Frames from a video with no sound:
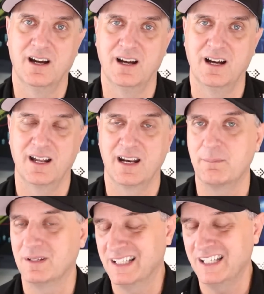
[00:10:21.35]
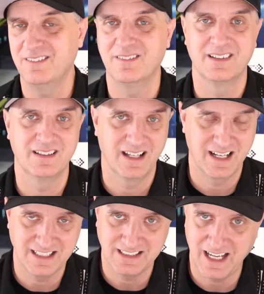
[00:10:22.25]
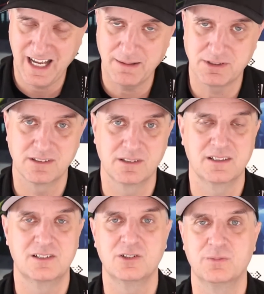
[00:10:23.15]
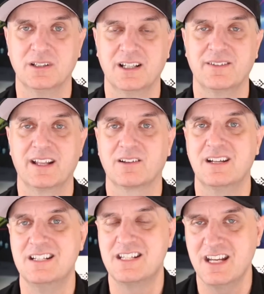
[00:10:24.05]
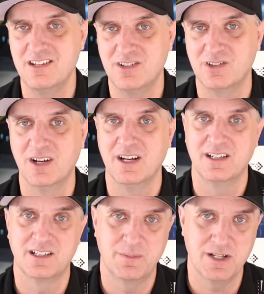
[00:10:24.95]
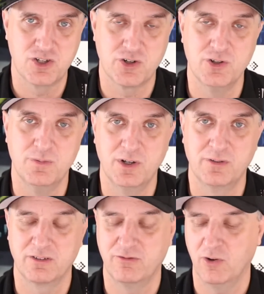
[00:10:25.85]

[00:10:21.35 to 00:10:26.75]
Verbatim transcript: And I believe, and I absolutely do believe that'll continue to be true moving